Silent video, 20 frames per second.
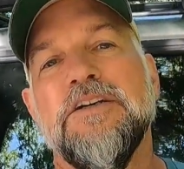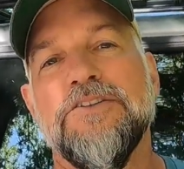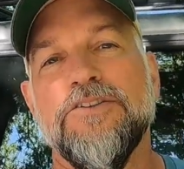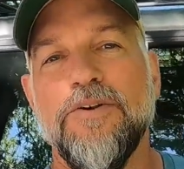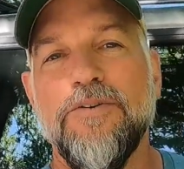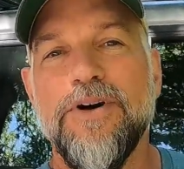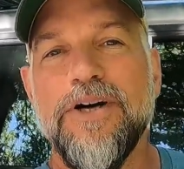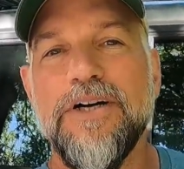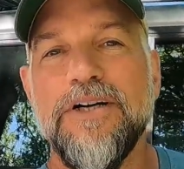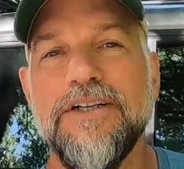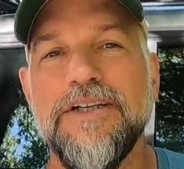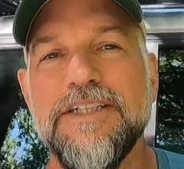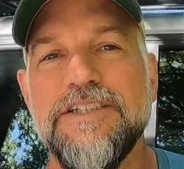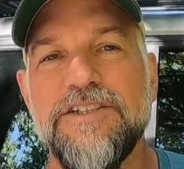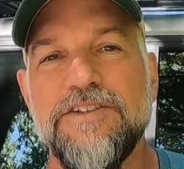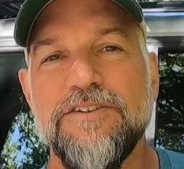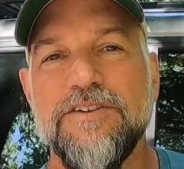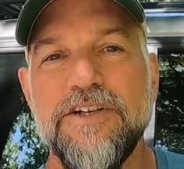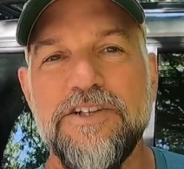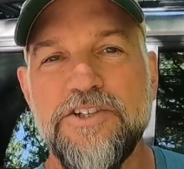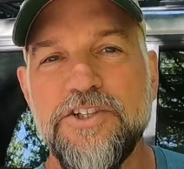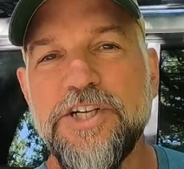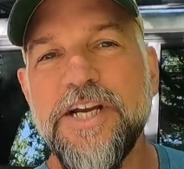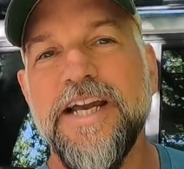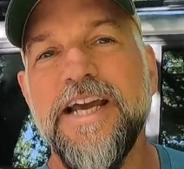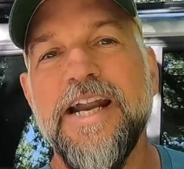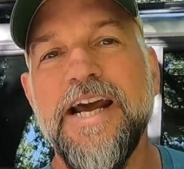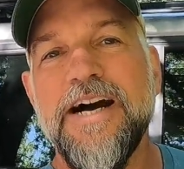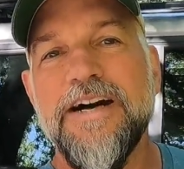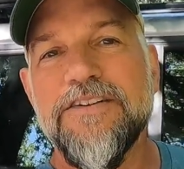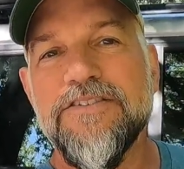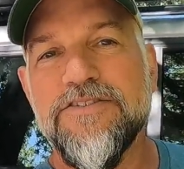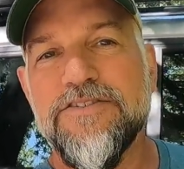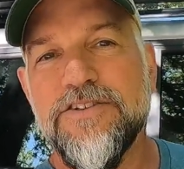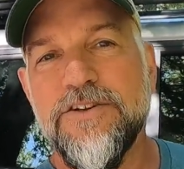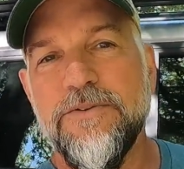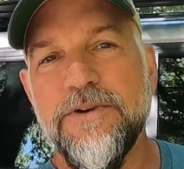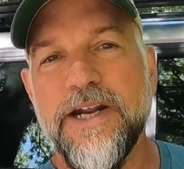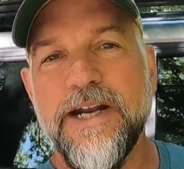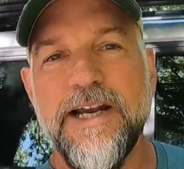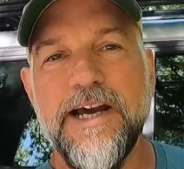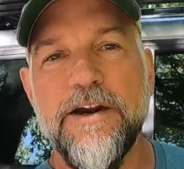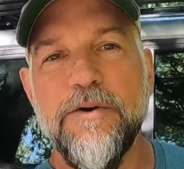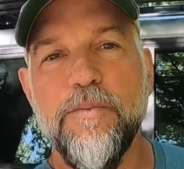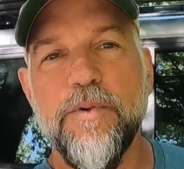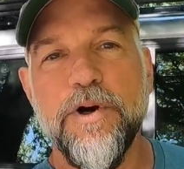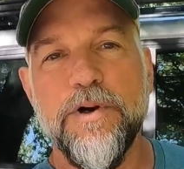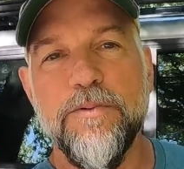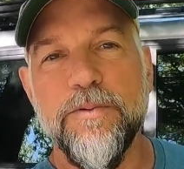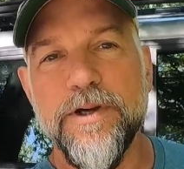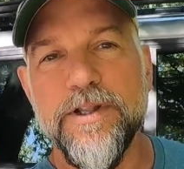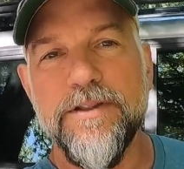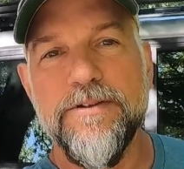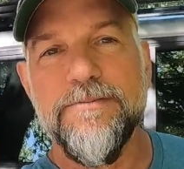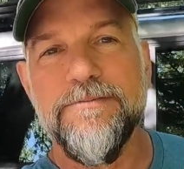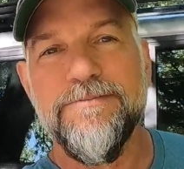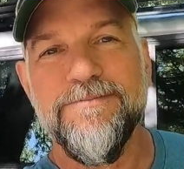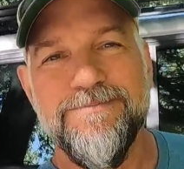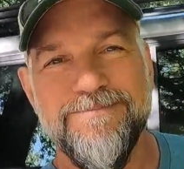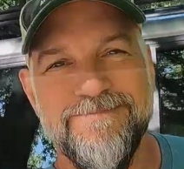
So let's check it out and see what I got to work with.